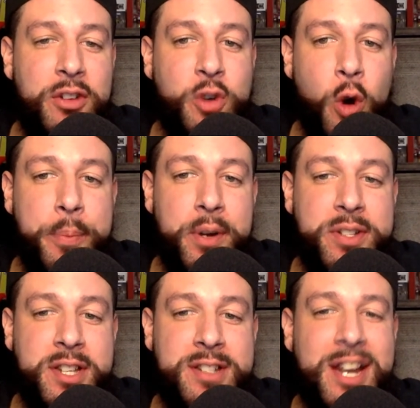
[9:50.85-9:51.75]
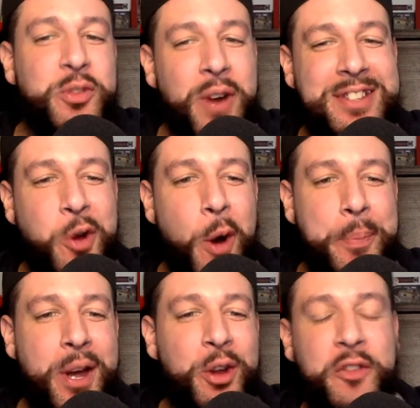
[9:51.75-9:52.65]
Scorpio season. That's right,
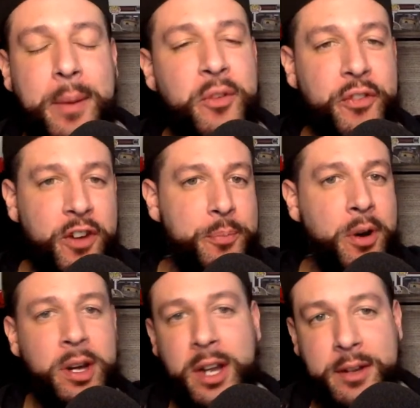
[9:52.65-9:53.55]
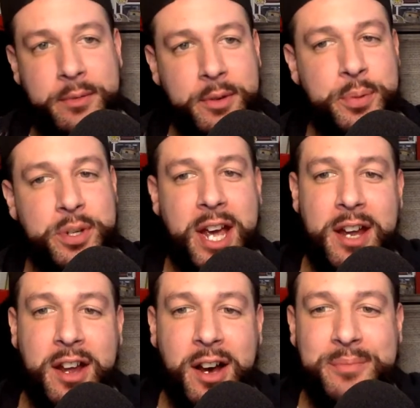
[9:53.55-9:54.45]
Scorpio, November 5th, boy. Put your
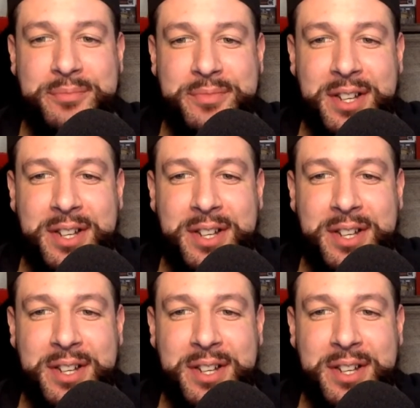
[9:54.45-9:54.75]
hand up.